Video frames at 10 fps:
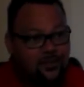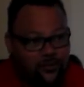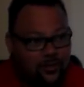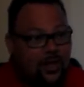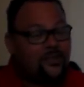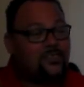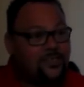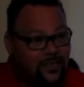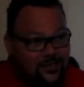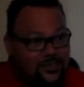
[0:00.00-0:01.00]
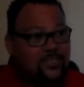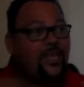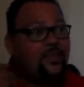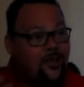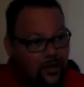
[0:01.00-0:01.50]
that they're constantly in the
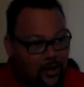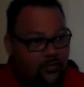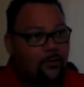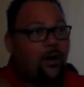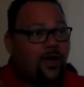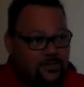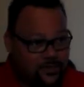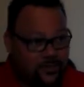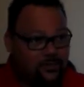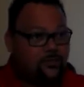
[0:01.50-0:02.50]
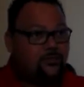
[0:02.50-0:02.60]
state of hypoxia.